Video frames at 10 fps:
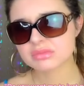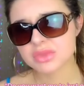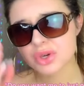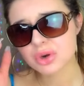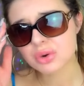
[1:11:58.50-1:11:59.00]

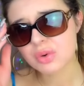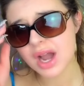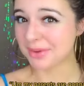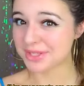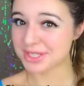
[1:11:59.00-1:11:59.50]
No, I-
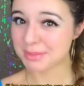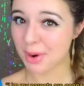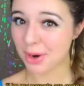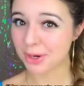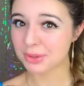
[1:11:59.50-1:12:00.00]

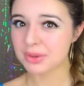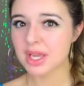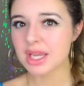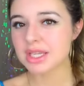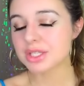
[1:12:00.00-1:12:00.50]
Tomorrow?
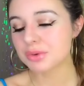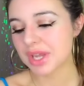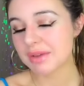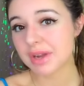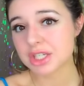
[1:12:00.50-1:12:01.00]
Is it okay if
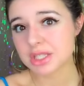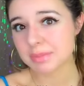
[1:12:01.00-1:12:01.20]
I just pay